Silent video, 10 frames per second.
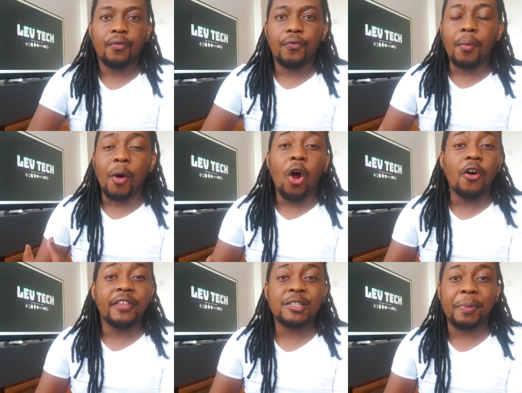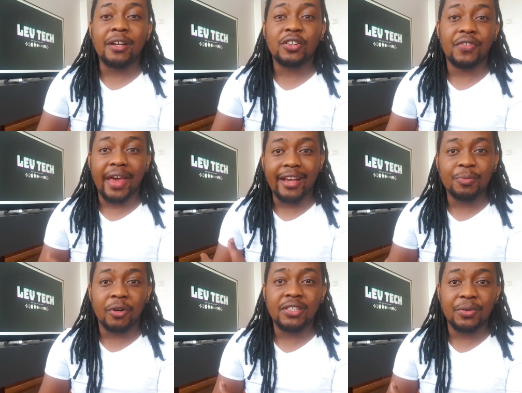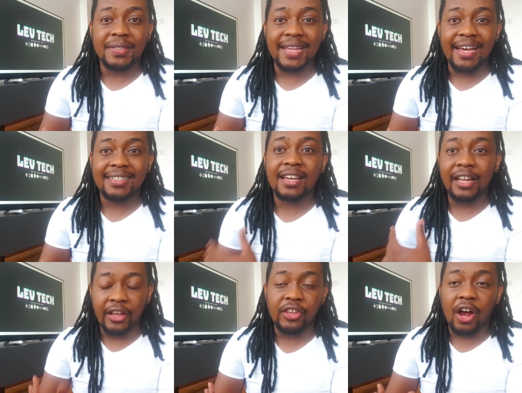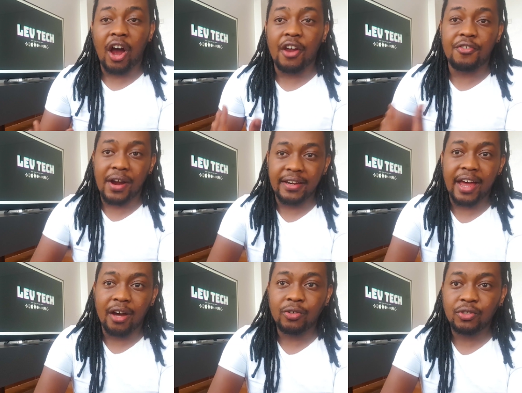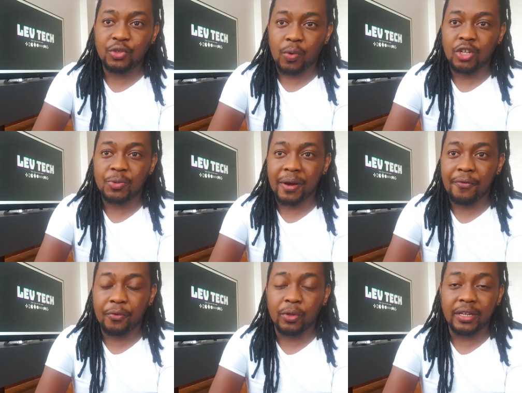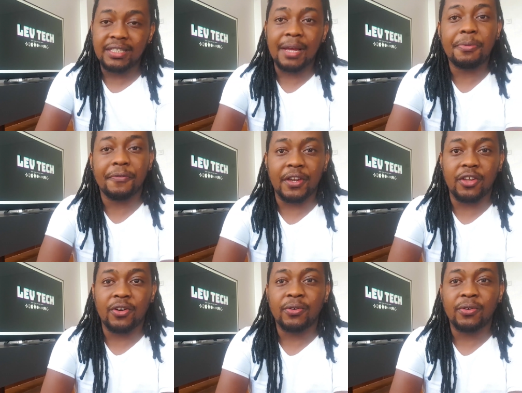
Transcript: For more on the specs of the Xbox Series X, click the card right now to watch my full in-depth video.